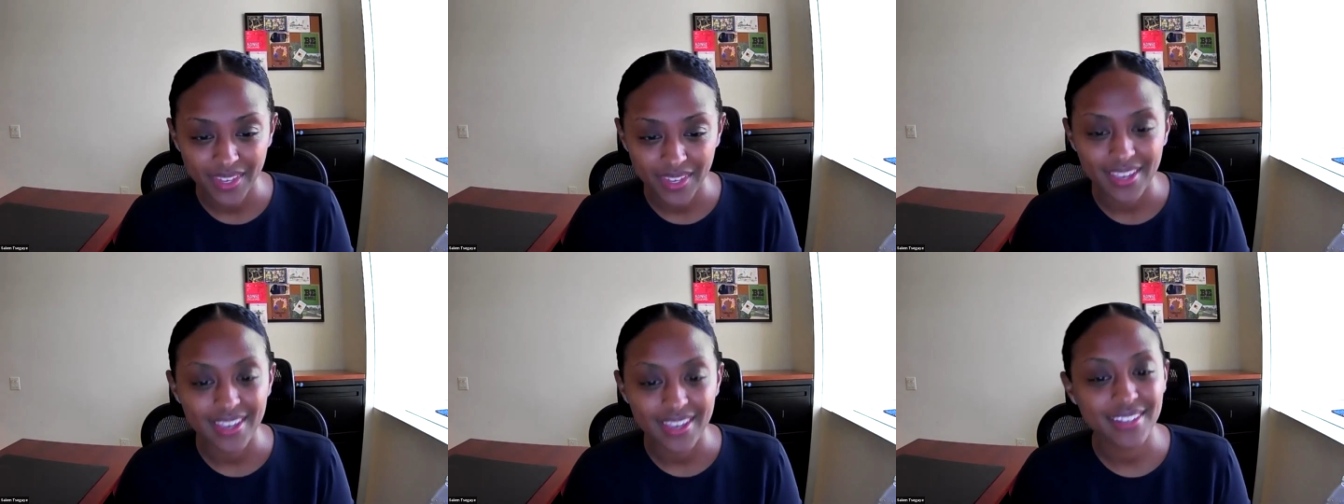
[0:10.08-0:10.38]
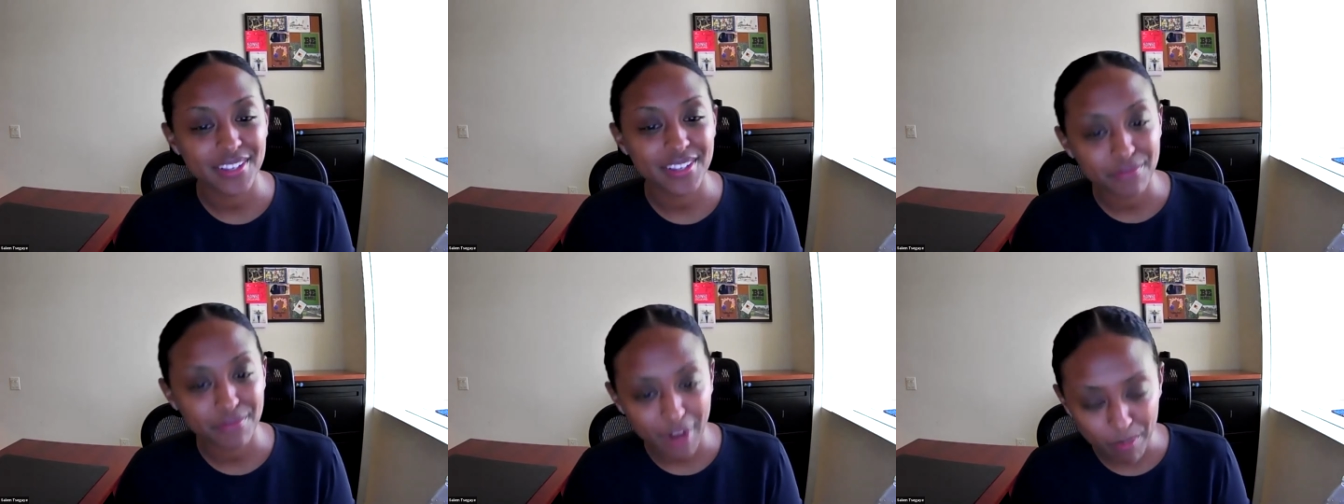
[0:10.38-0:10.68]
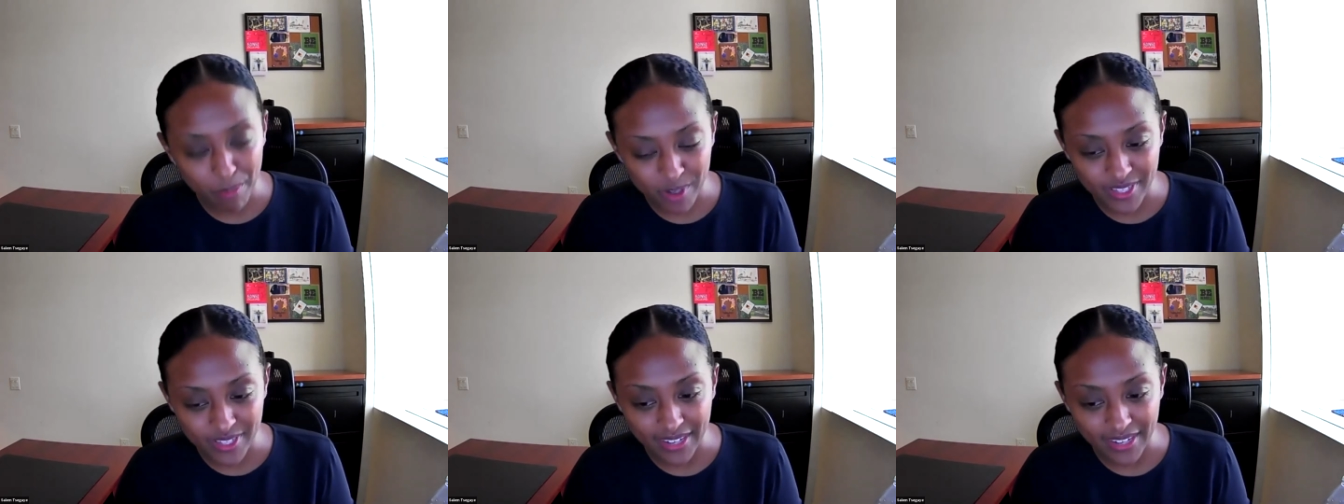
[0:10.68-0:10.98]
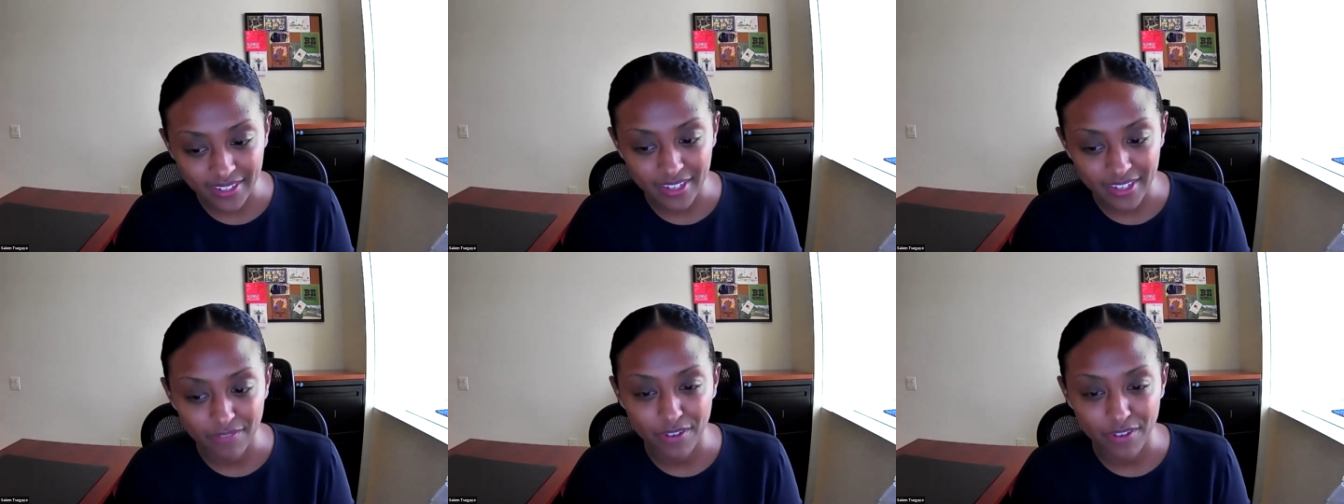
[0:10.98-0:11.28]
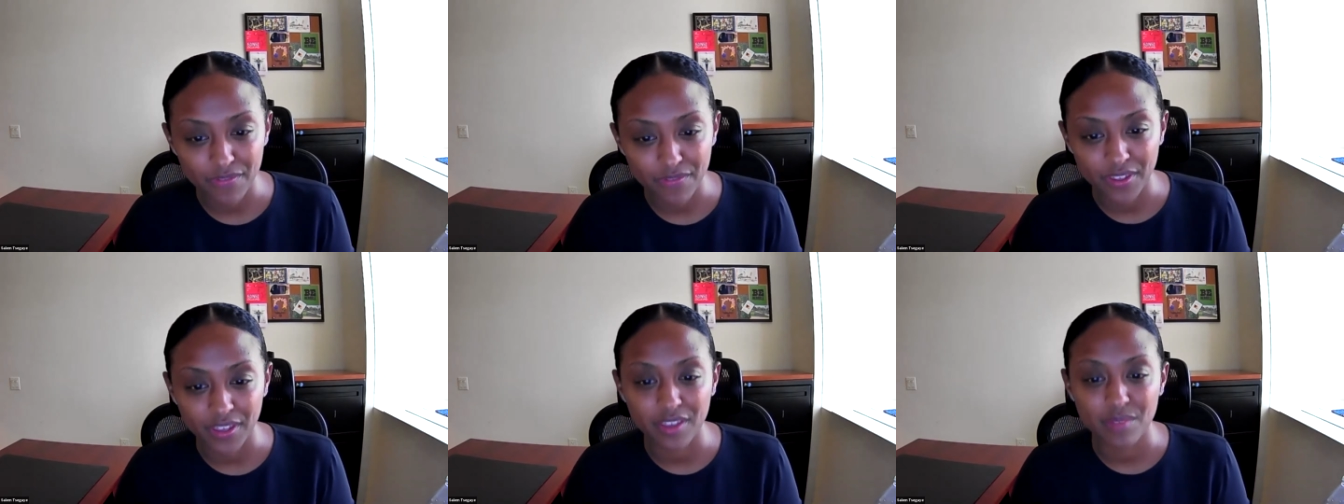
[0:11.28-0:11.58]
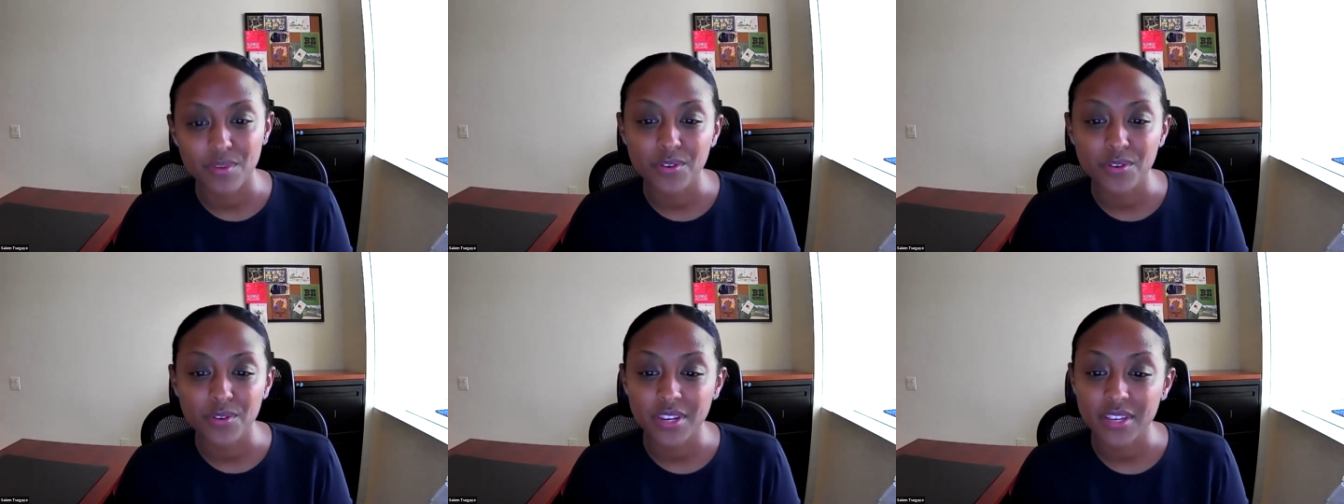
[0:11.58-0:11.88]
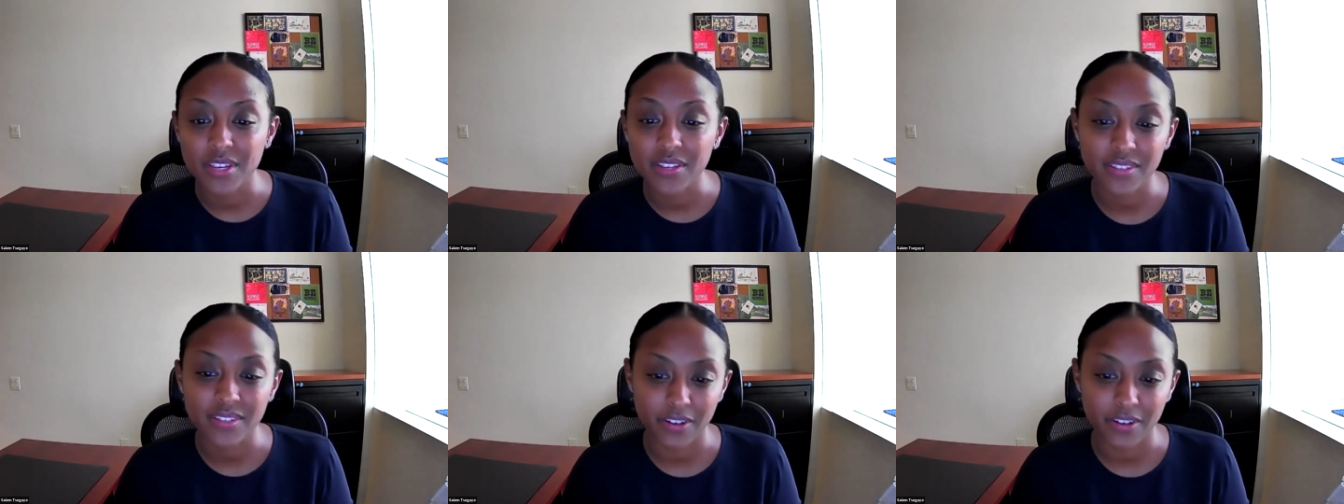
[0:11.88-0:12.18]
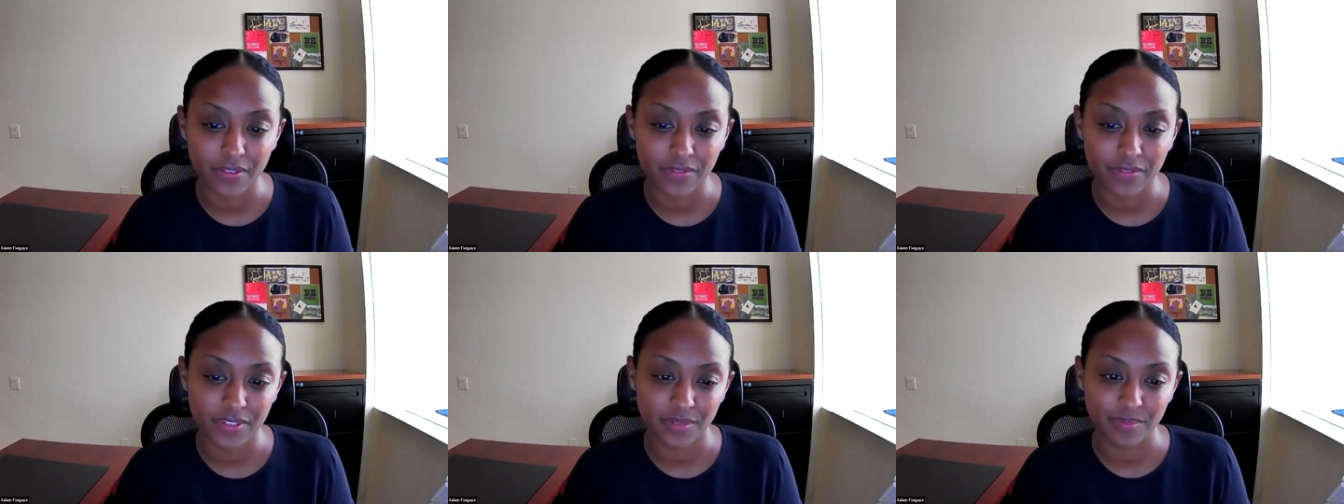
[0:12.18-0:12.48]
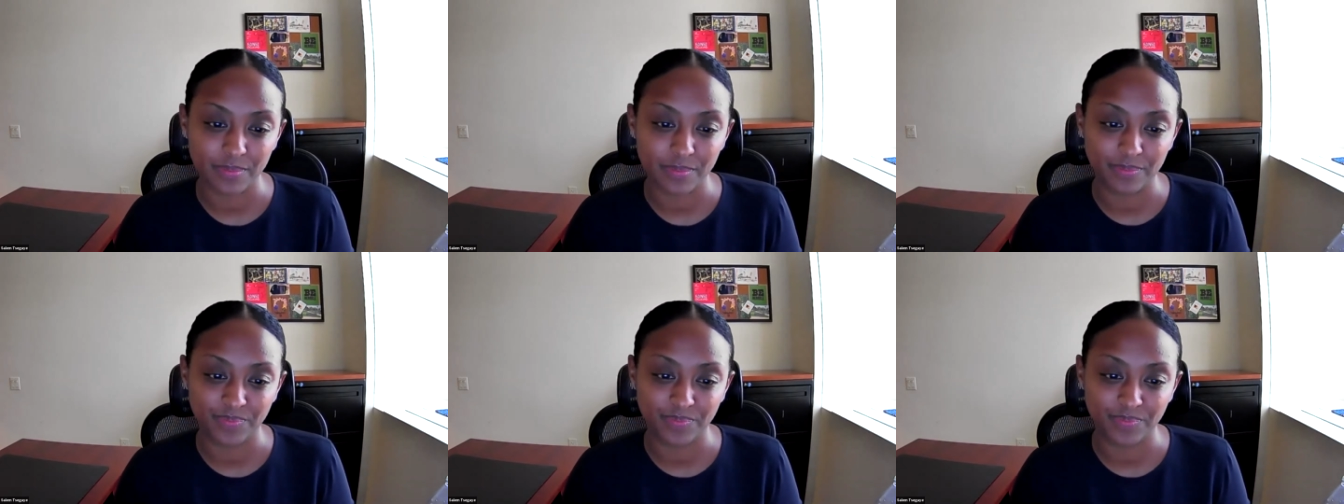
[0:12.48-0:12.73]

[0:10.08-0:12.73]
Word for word: Is it representative of the community served?